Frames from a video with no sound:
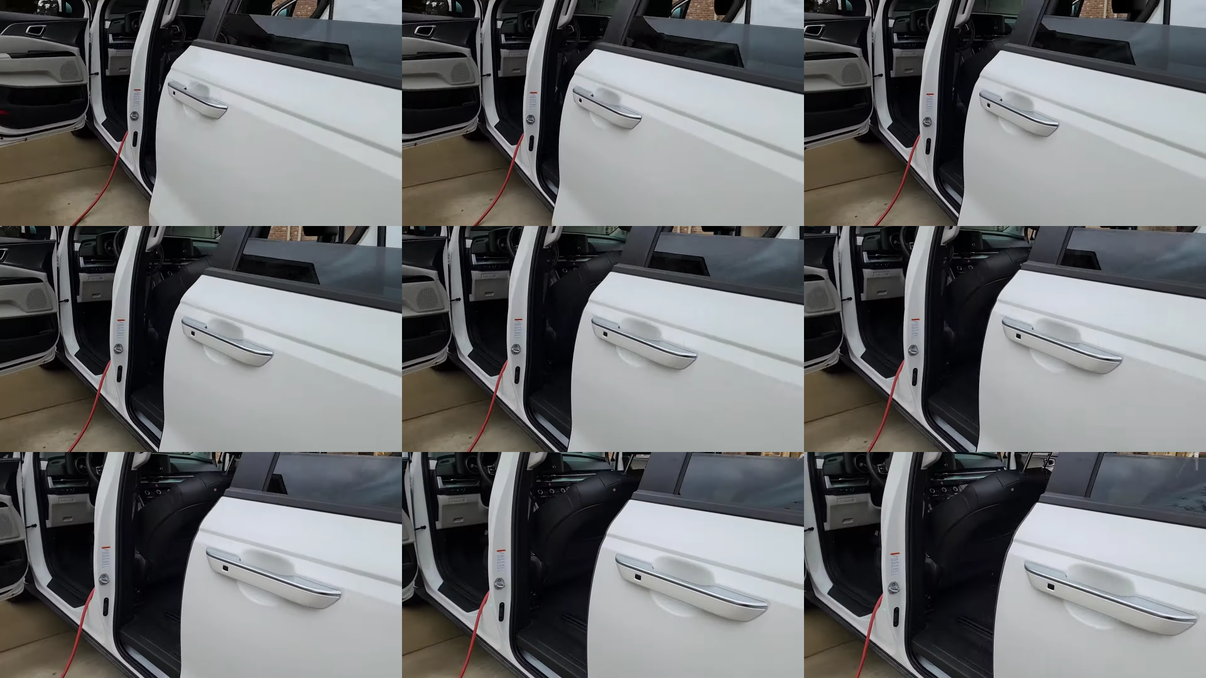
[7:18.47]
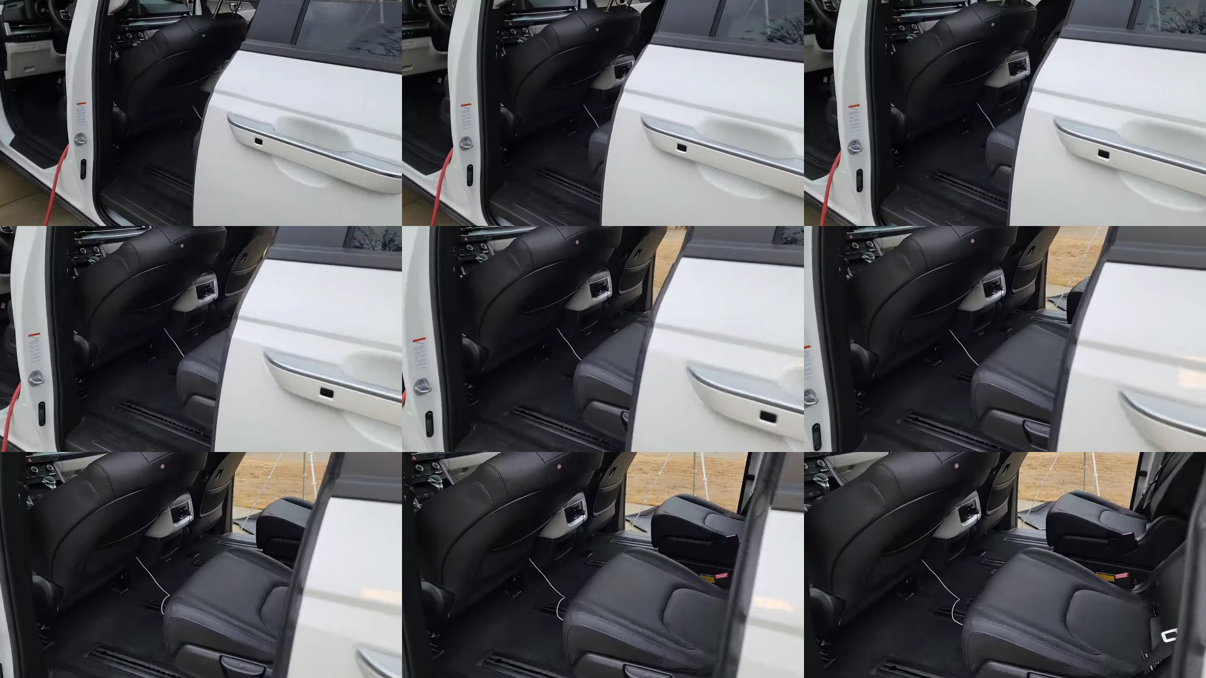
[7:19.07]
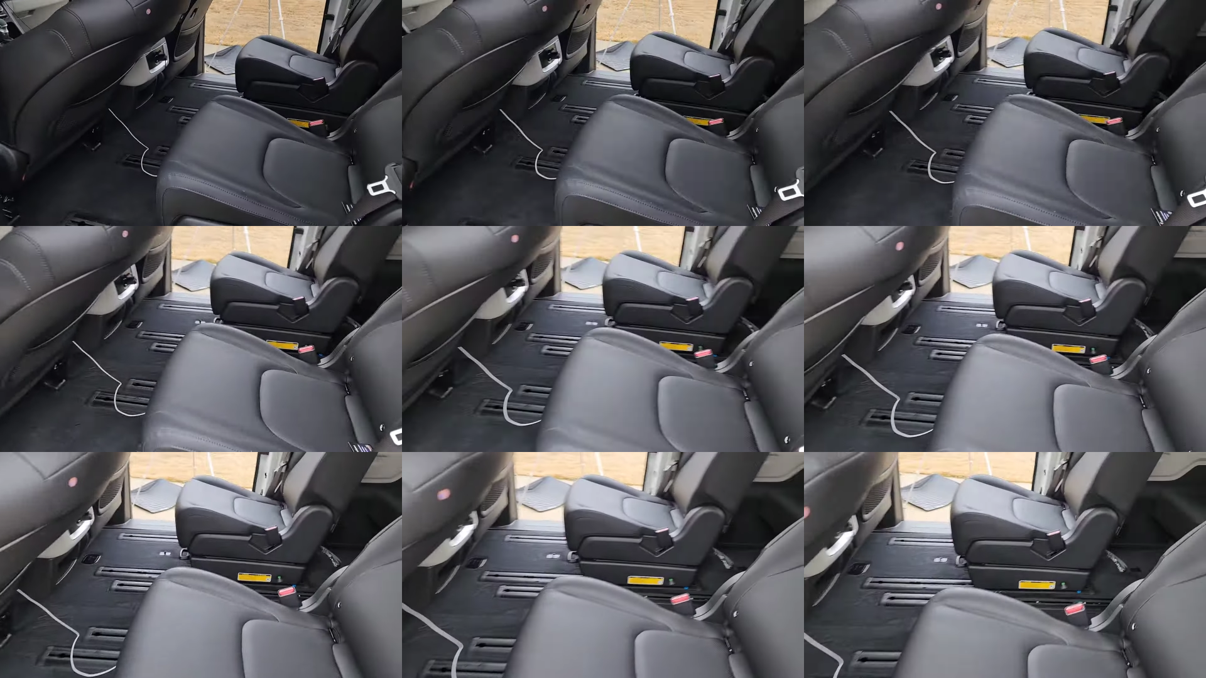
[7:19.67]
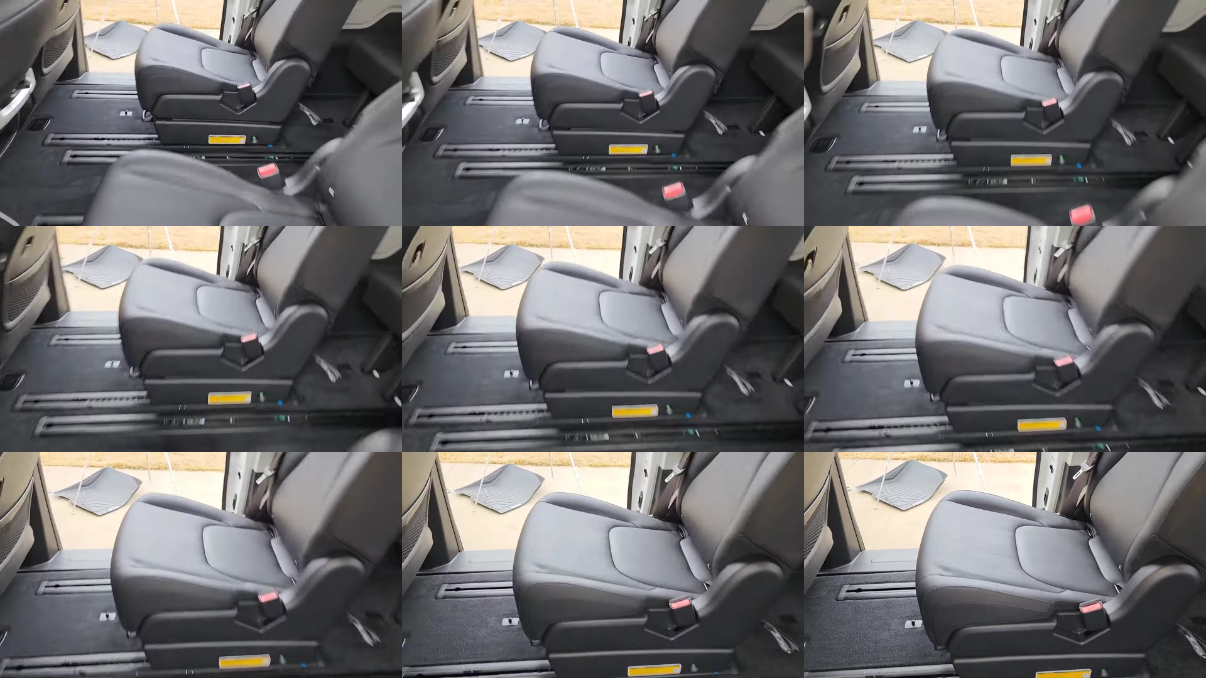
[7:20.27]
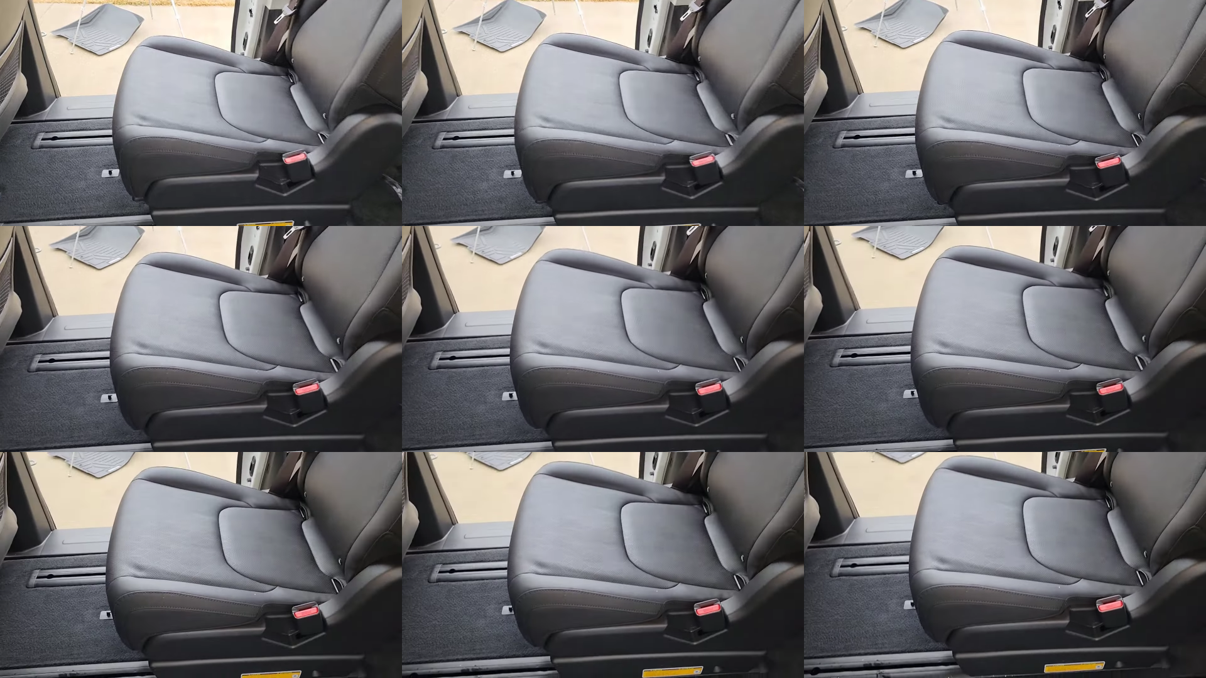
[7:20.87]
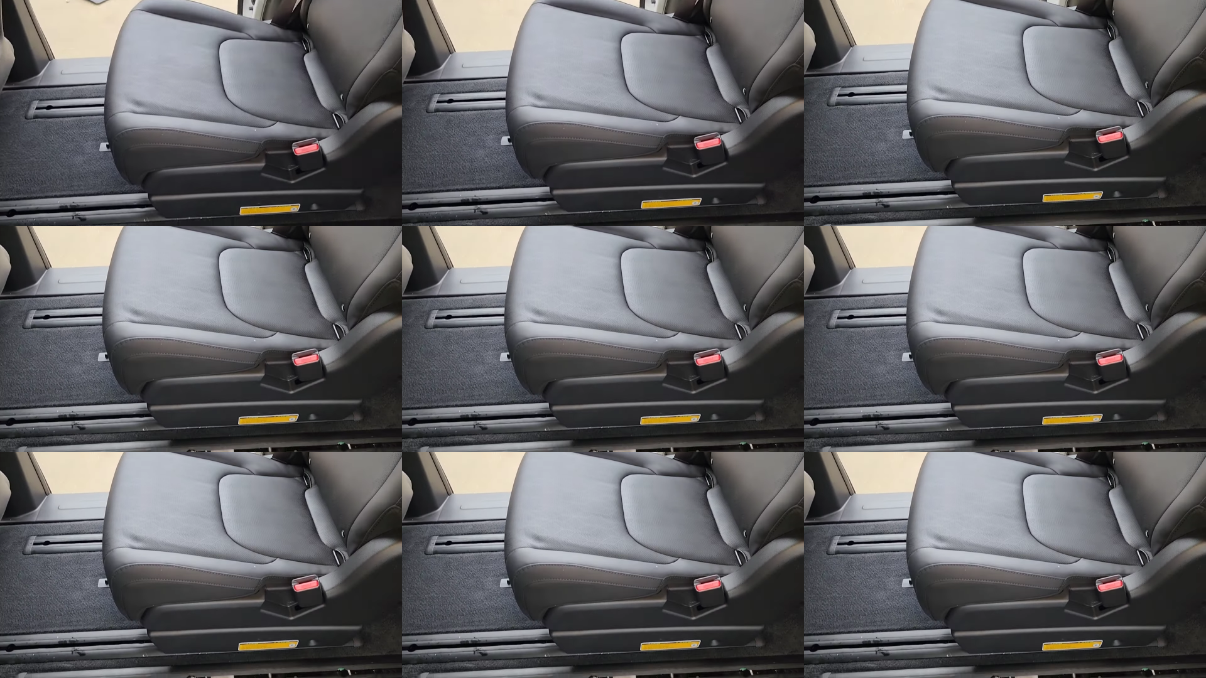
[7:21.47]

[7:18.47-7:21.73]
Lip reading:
No face is visible, so there are no lips to read.